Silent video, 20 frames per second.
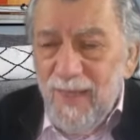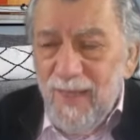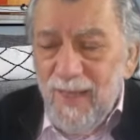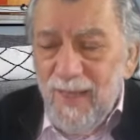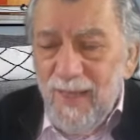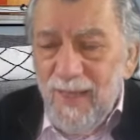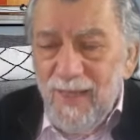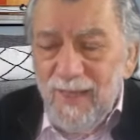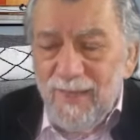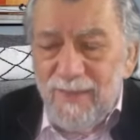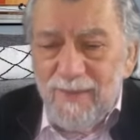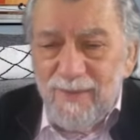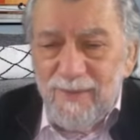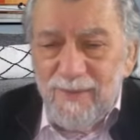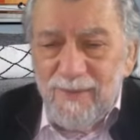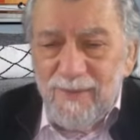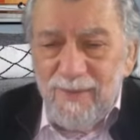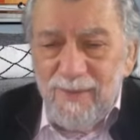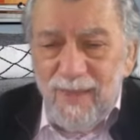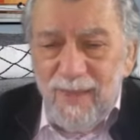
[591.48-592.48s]
And
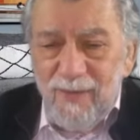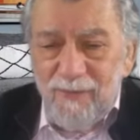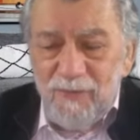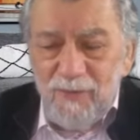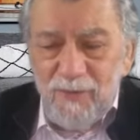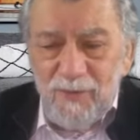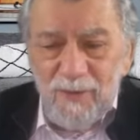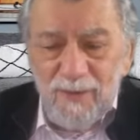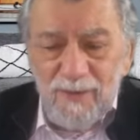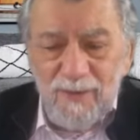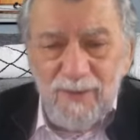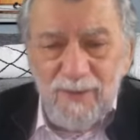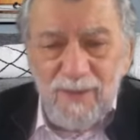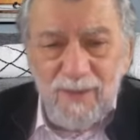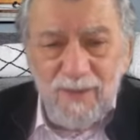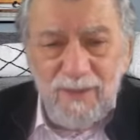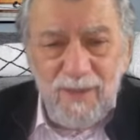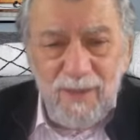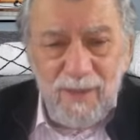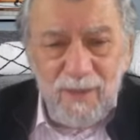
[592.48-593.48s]
after a
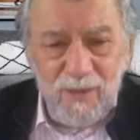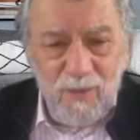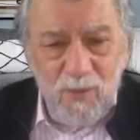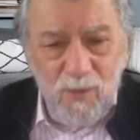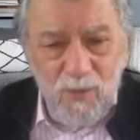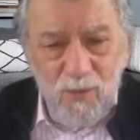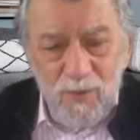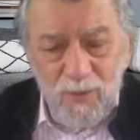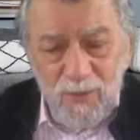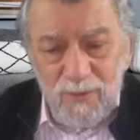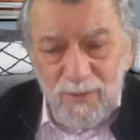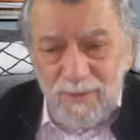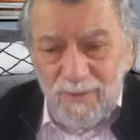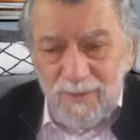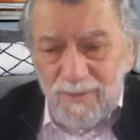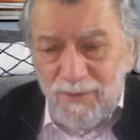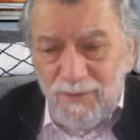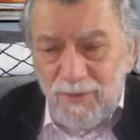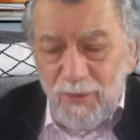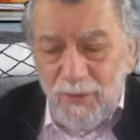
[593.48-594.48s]
long
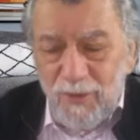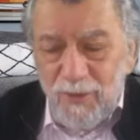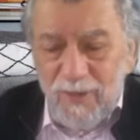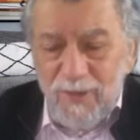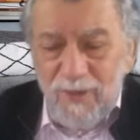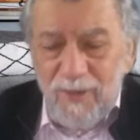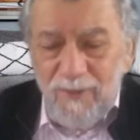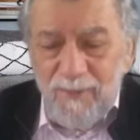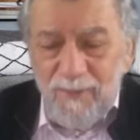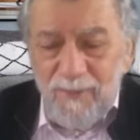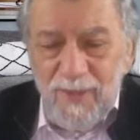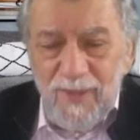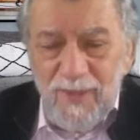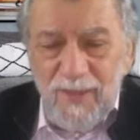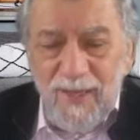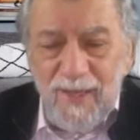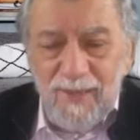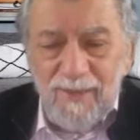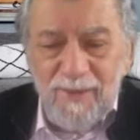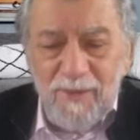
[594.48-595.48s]
journey, he
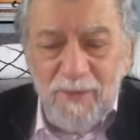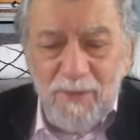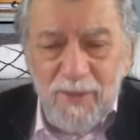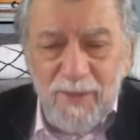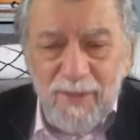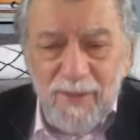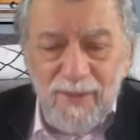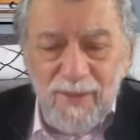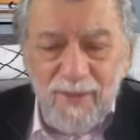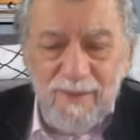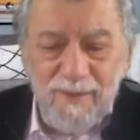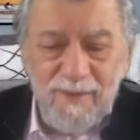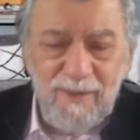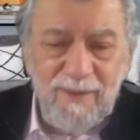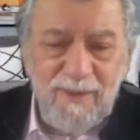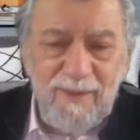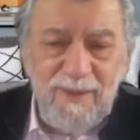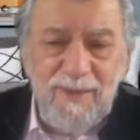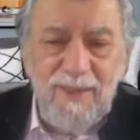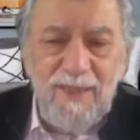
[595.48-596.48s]
got there again,
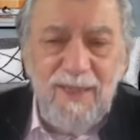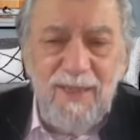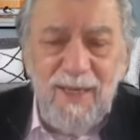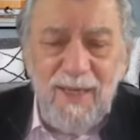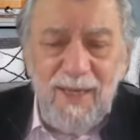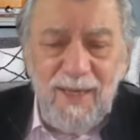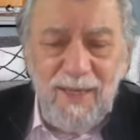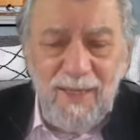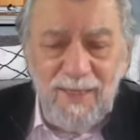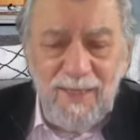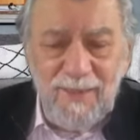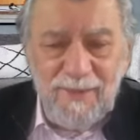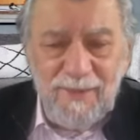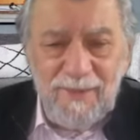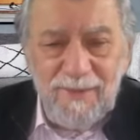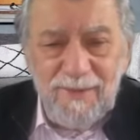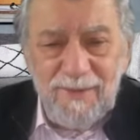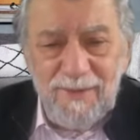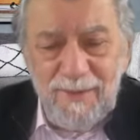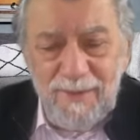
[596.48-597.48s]
and
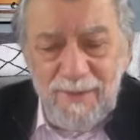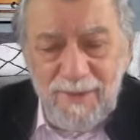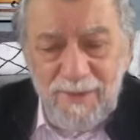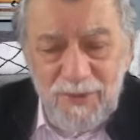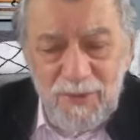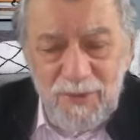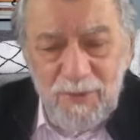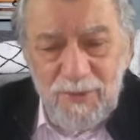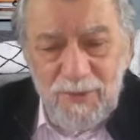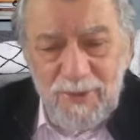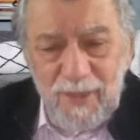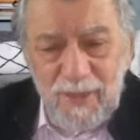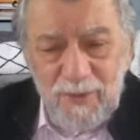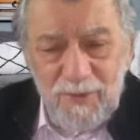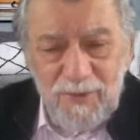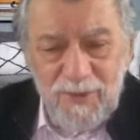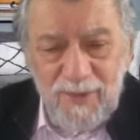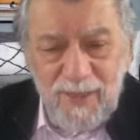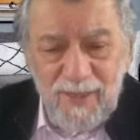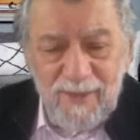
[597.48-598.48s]
she was
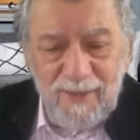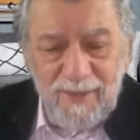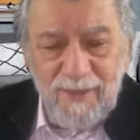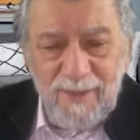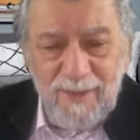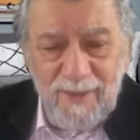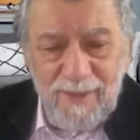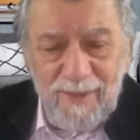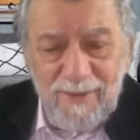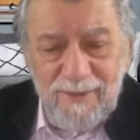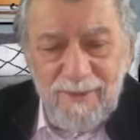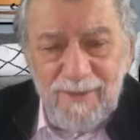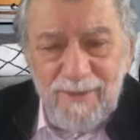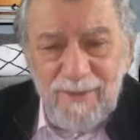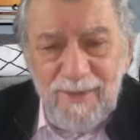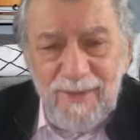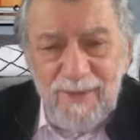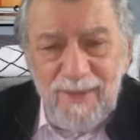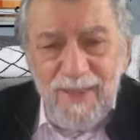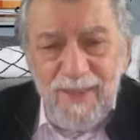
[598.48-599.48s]
outside again.
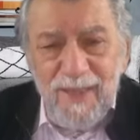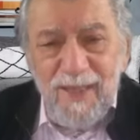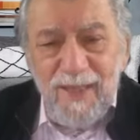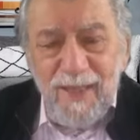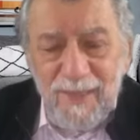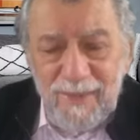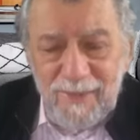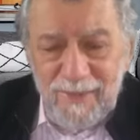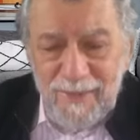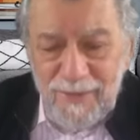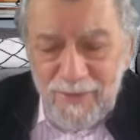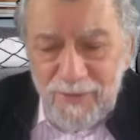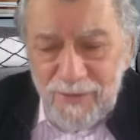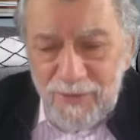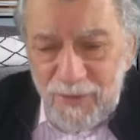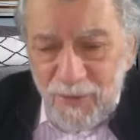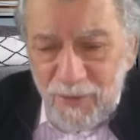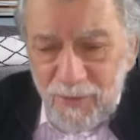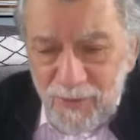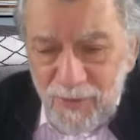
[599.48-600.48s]
And he
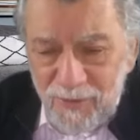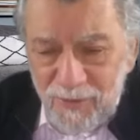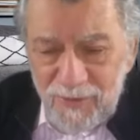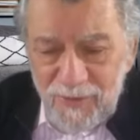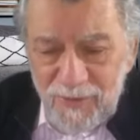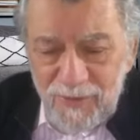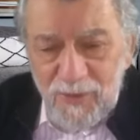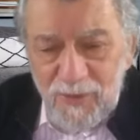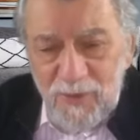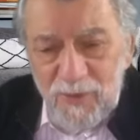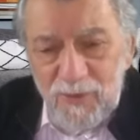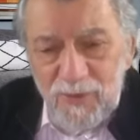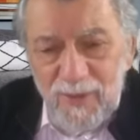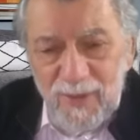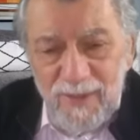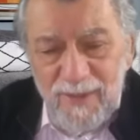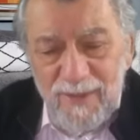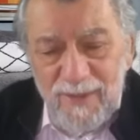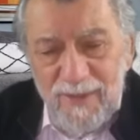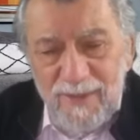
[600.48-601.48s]
showed her the stone,
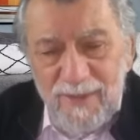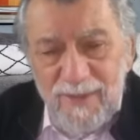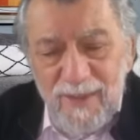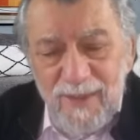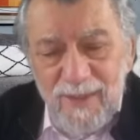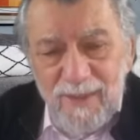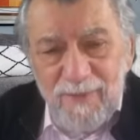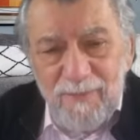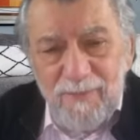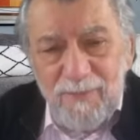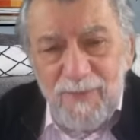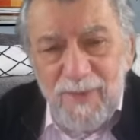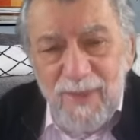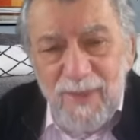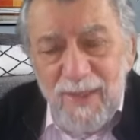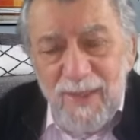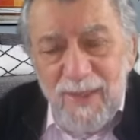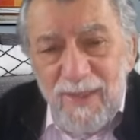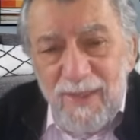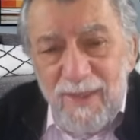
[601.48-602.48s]
and he said,
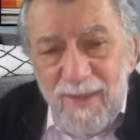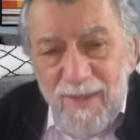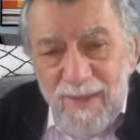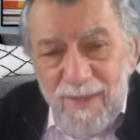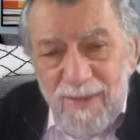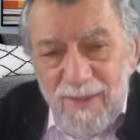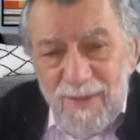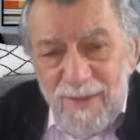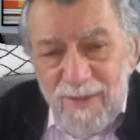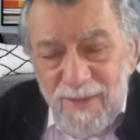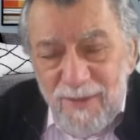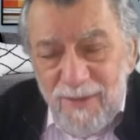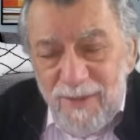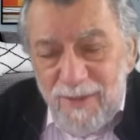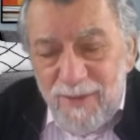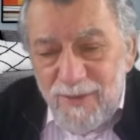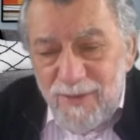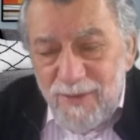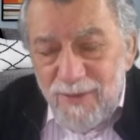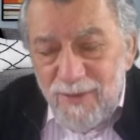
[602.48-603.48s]
this
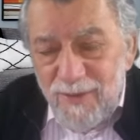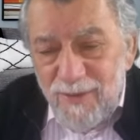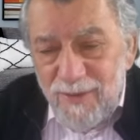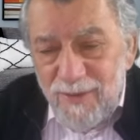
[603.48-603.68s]
is